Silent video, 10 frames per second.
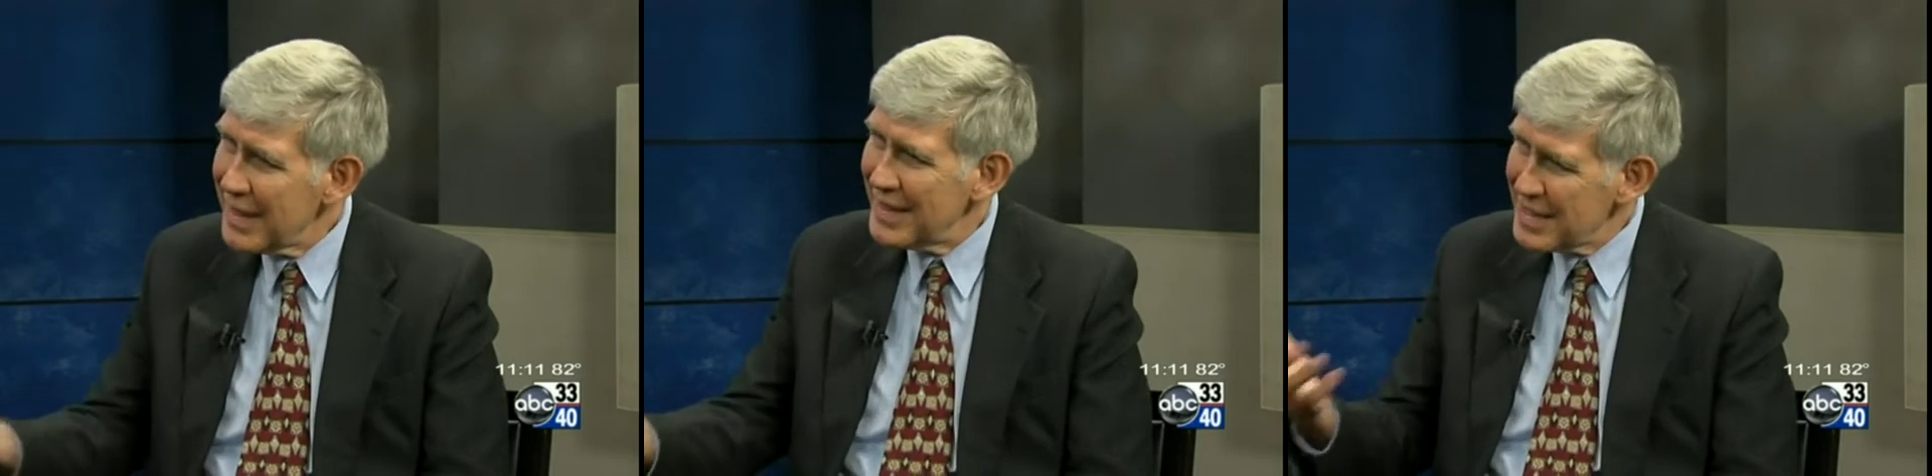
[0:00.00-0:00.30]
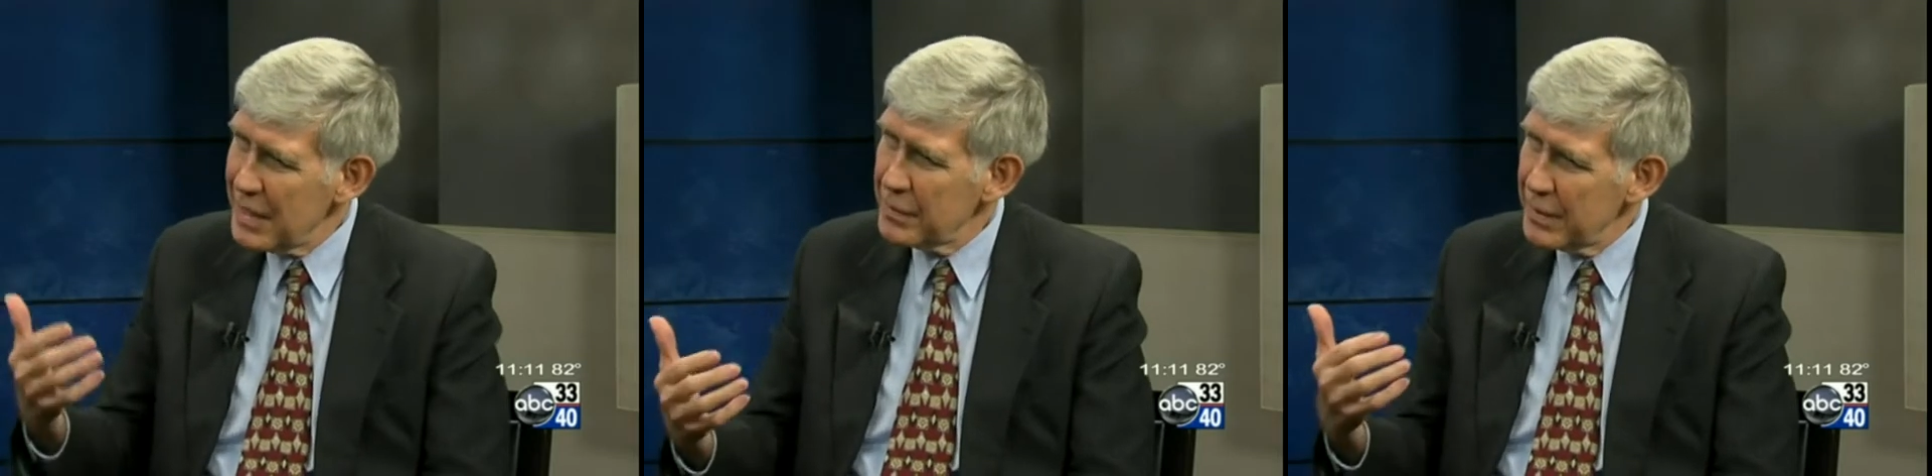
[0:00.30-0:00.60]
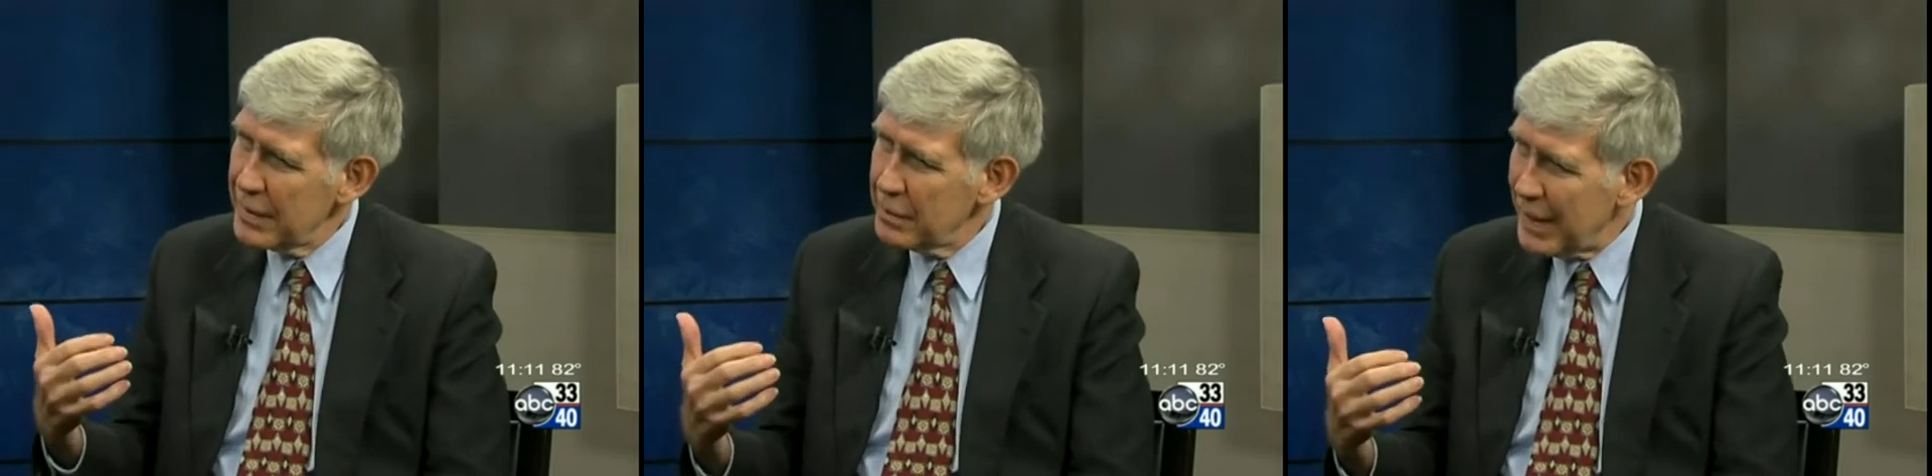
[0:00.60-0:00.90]
get
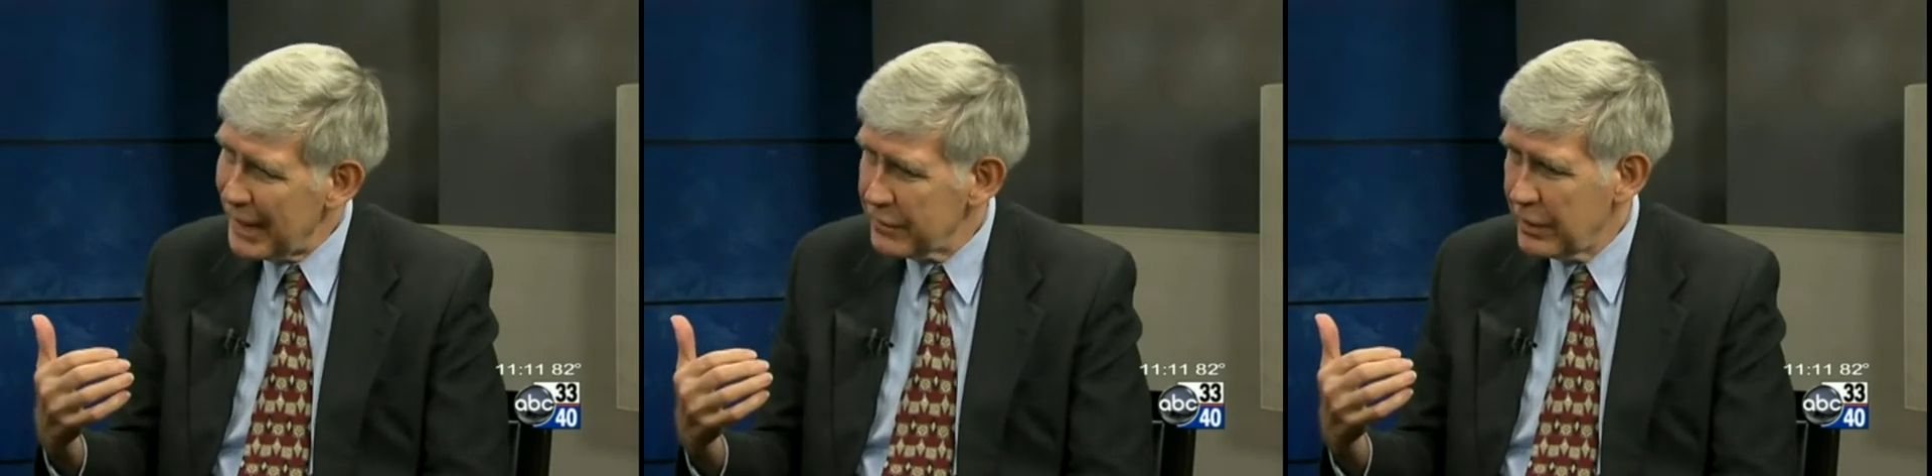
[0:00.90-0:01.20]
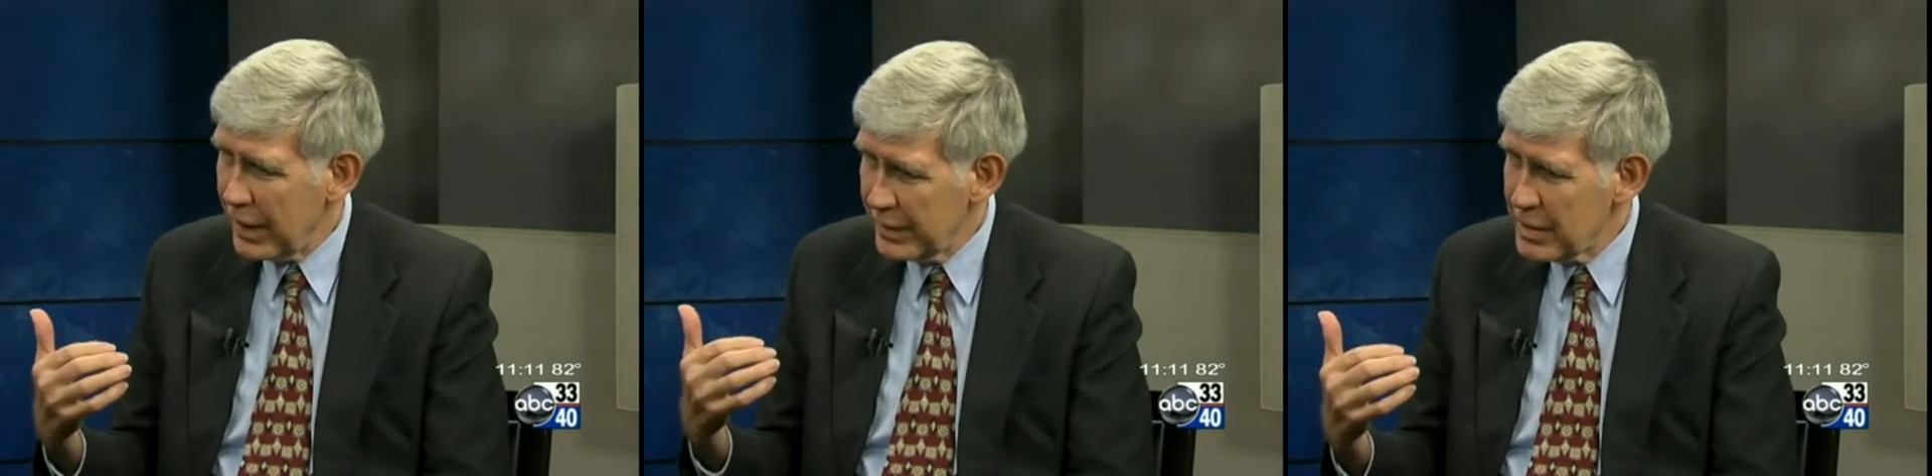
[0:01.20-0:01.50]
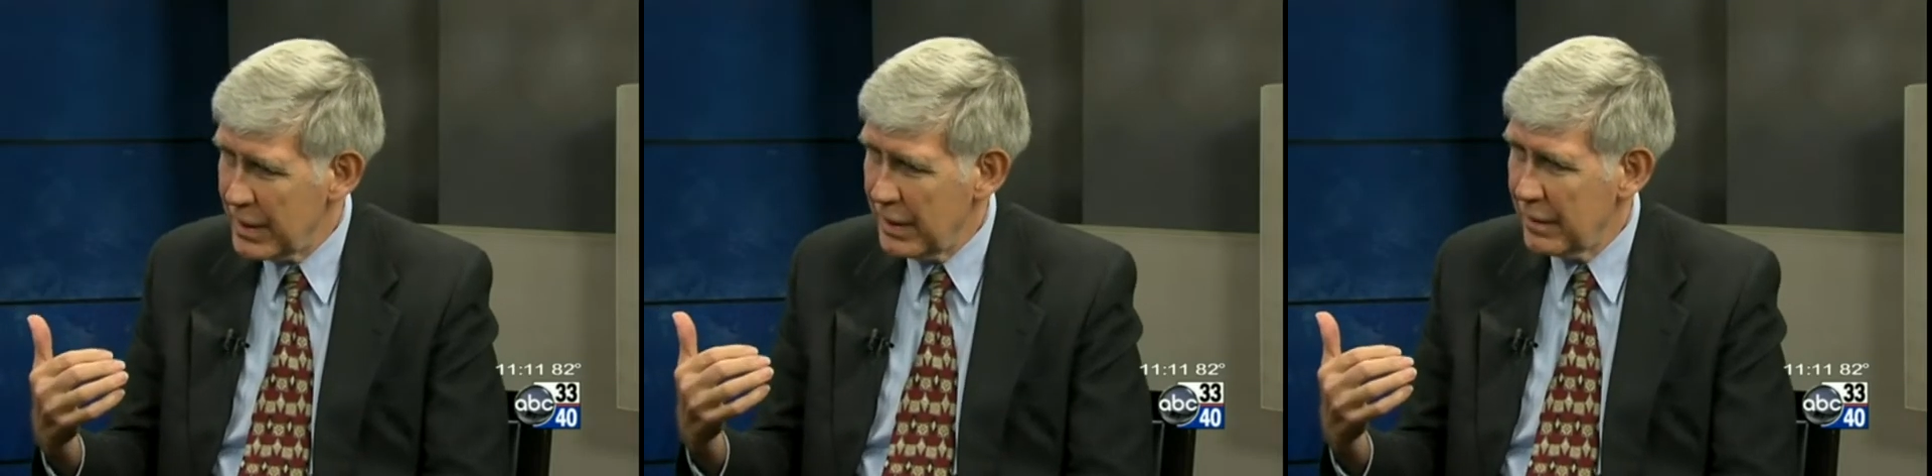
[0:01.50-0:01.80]
something back for
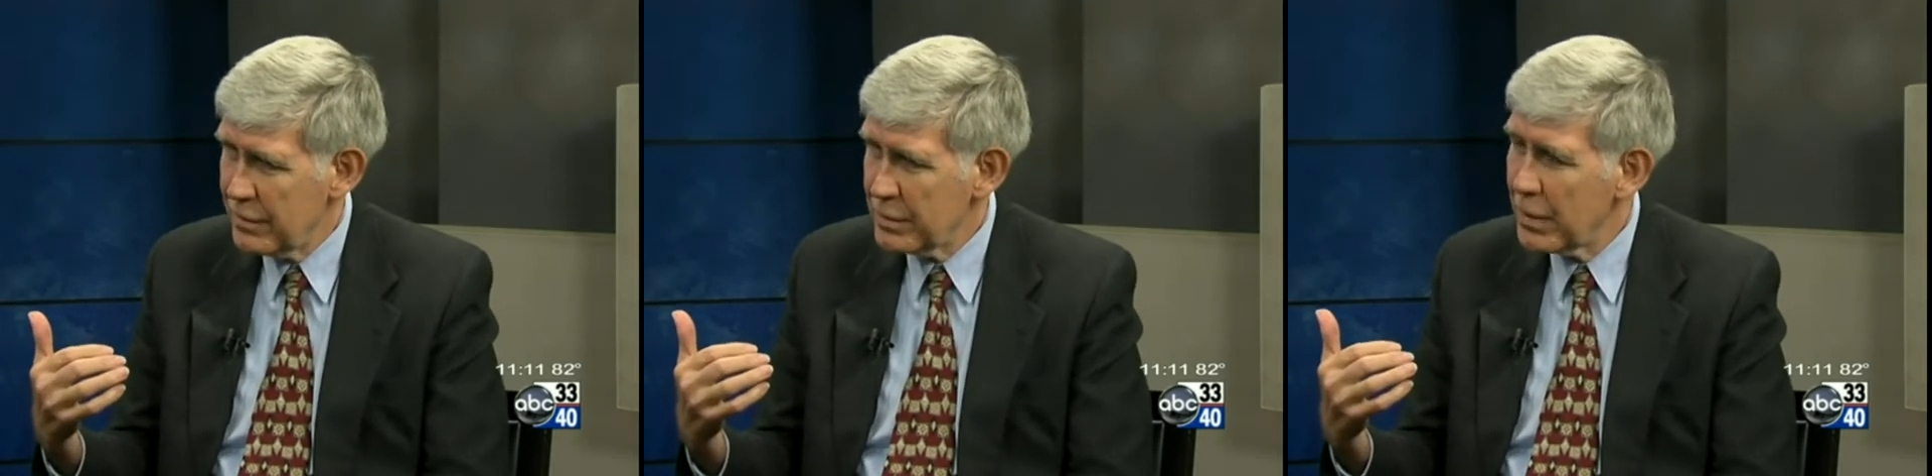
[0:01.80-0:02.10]
ourselves,